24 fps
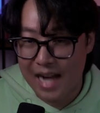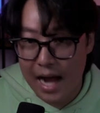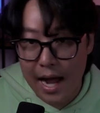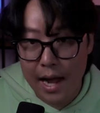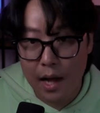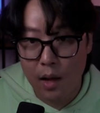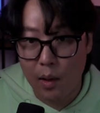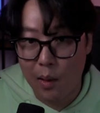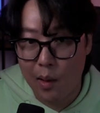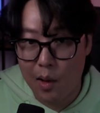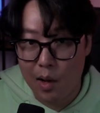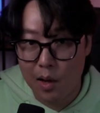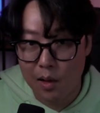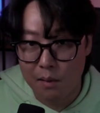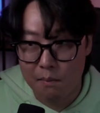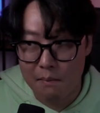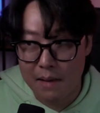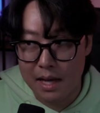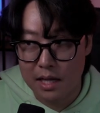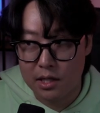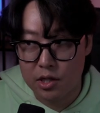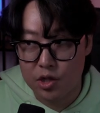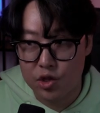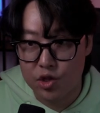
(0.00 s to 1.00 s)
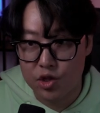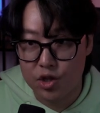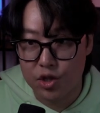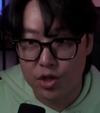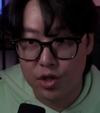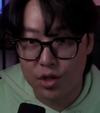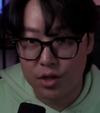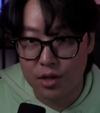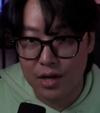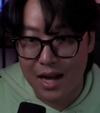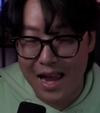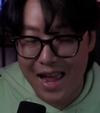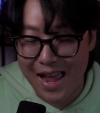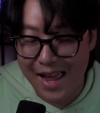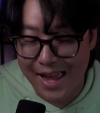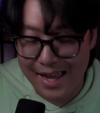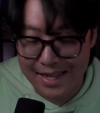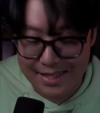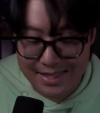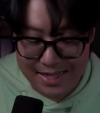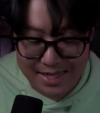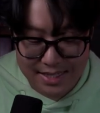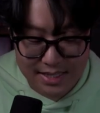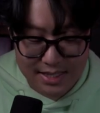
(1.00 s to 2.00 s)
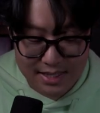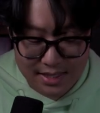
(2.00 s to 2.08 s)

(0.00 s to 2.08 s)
dialogue manager as a